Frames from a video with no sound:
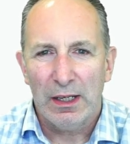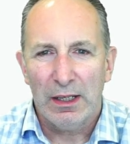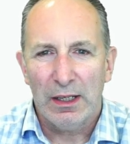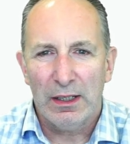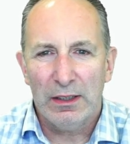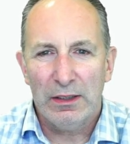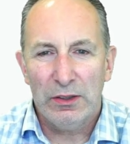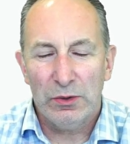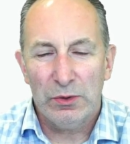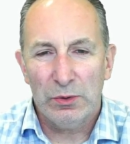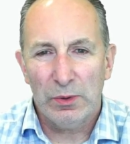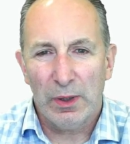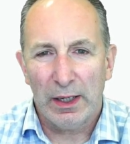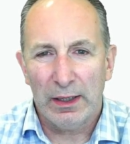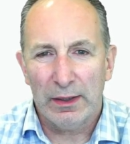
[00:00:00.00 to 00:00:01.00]
you
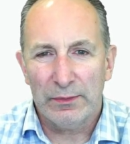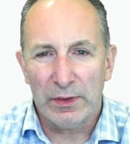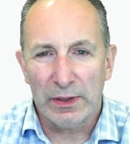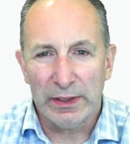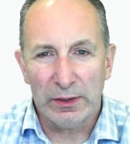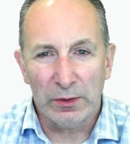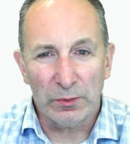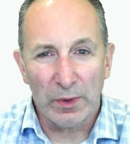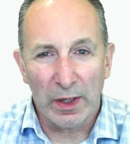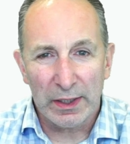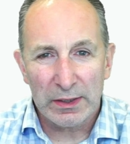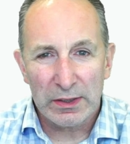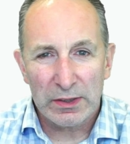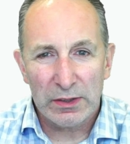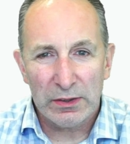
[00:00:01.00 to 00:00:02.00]
have the legal right
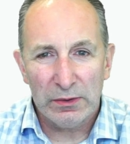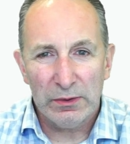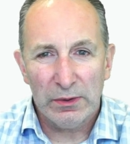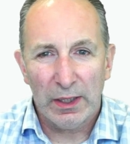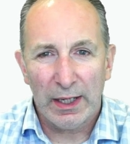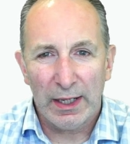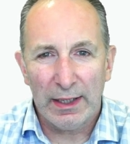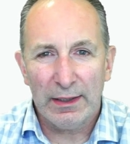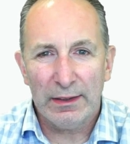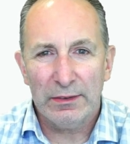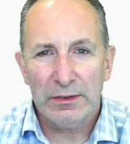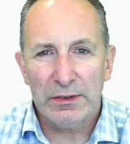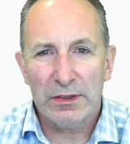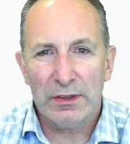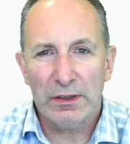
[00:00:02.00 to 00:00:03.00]
to,
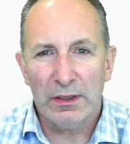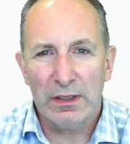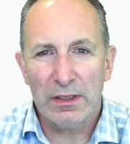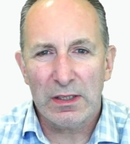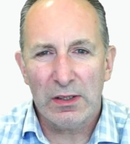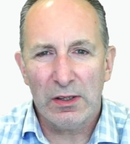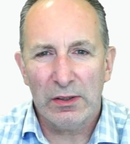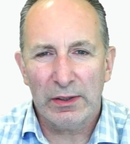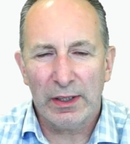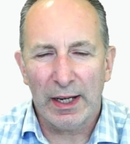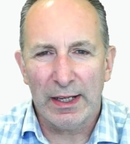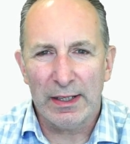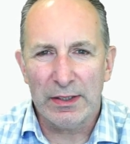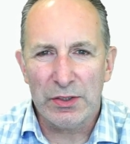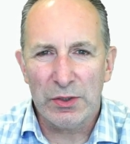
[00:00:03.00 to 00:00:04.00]
and as long
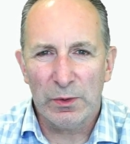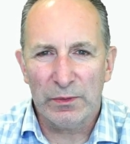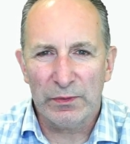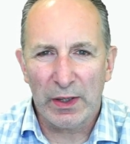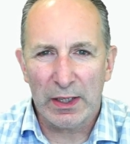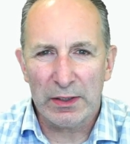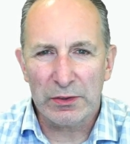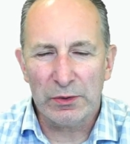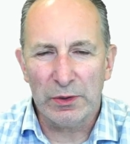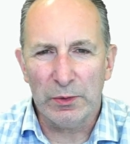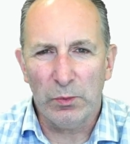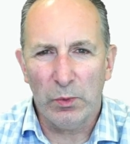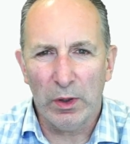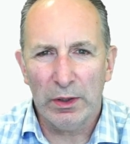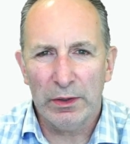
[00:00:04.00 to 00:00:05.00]
as you have category
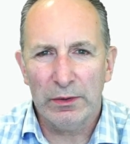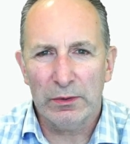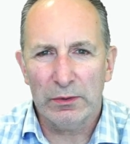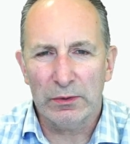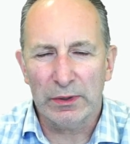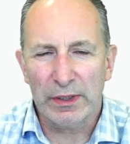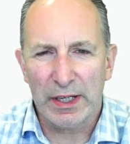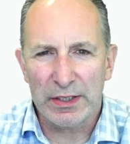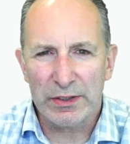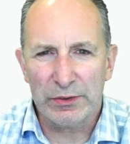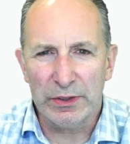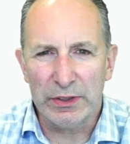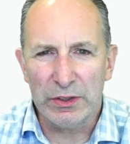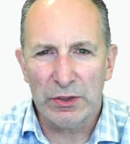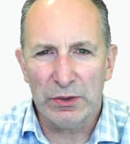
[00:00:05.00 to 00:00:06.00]
1 or category
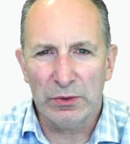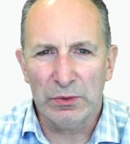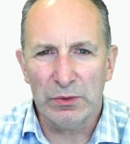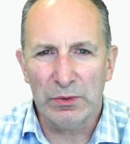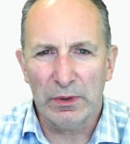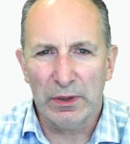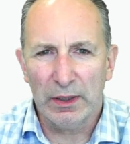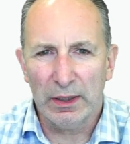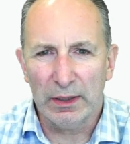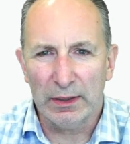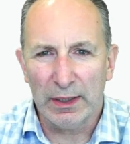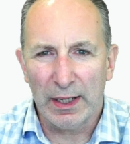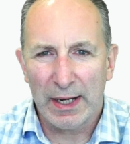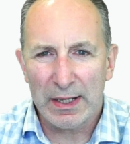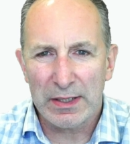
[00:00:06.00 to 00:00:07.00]
2
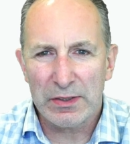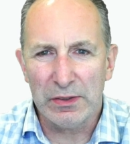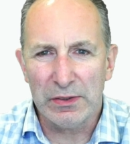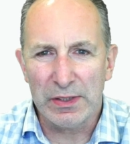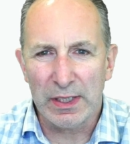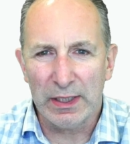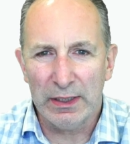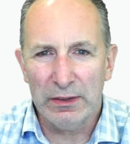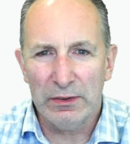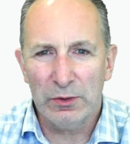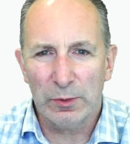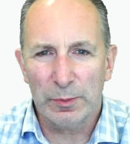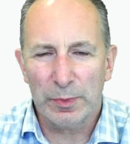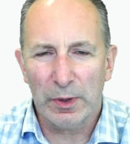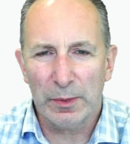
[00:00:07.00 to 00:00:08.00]
hazards in your
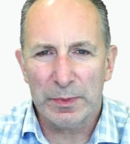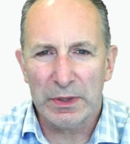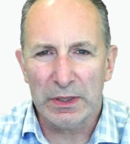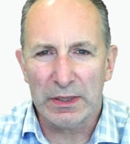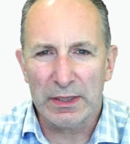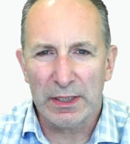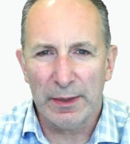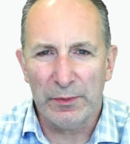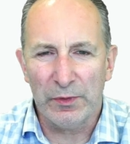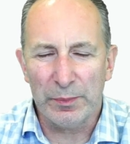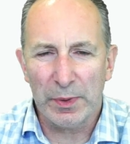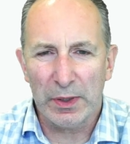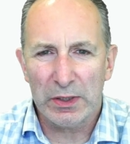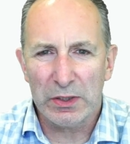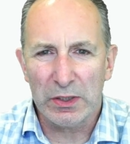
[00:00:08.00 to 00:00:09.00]
property at time of
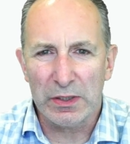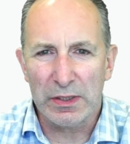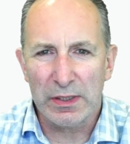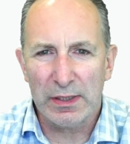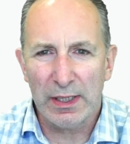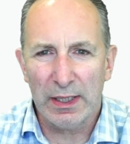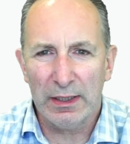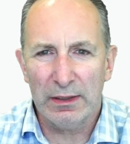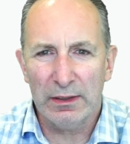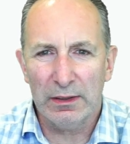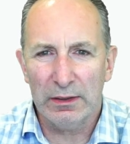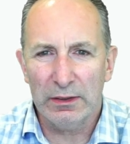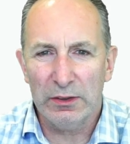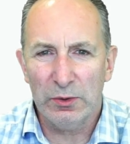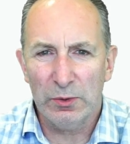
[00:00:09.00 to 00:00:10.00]
purchase, then
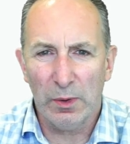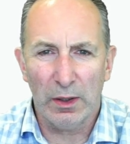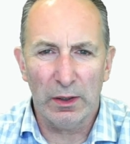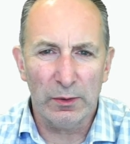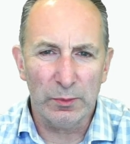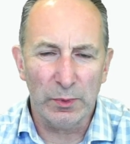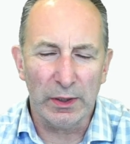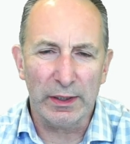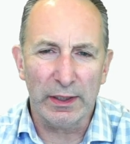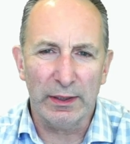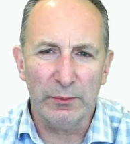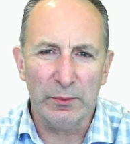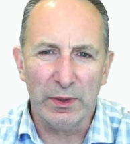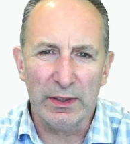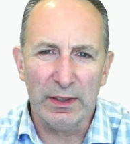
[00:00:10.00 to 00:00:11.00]
you are working
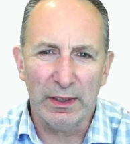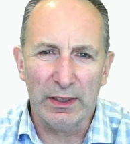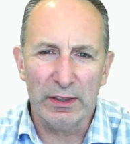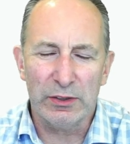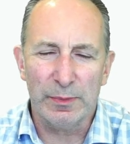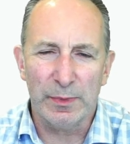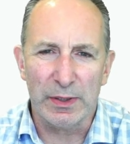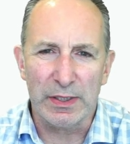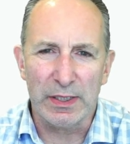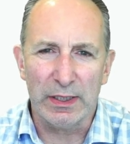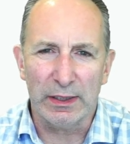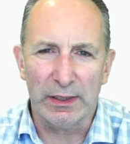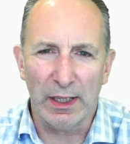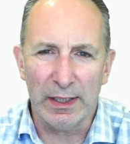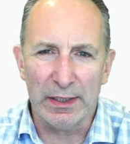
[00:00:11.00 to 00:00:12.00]
within HMRC
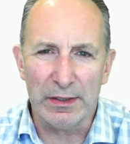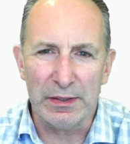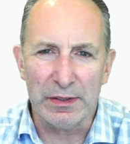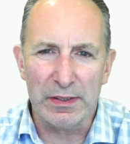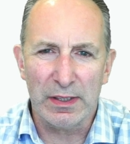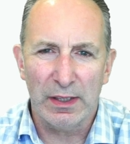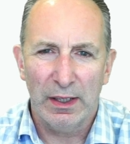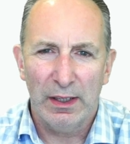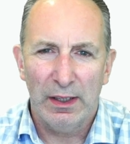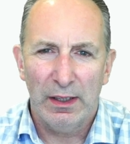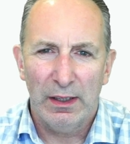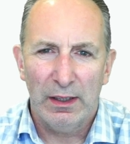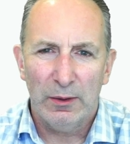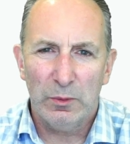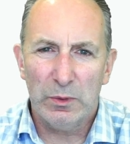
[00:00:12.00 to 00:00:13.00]
guidance,
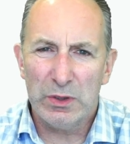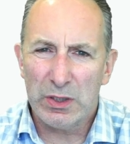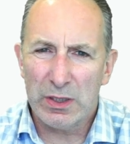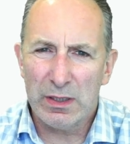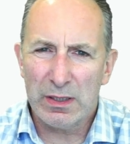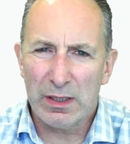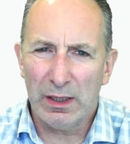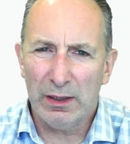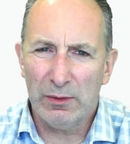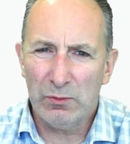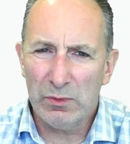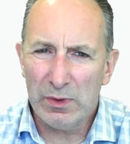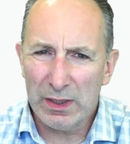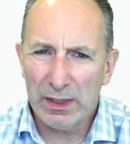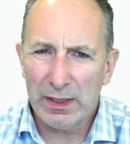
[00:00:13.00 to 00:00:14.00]
which is a
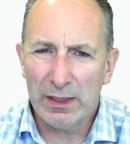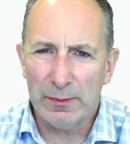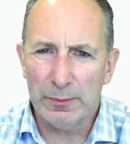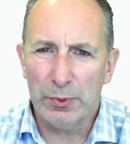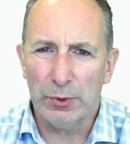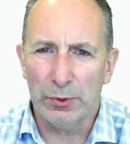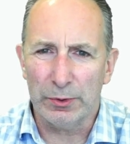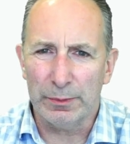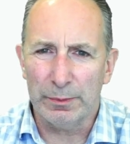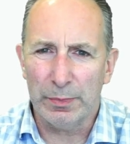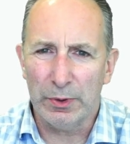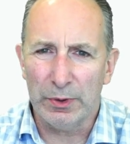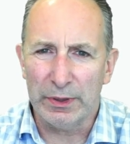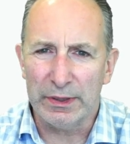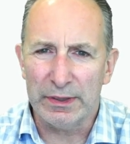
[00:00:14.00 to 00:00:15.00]
really important
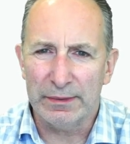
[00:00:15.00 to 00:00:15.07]
point.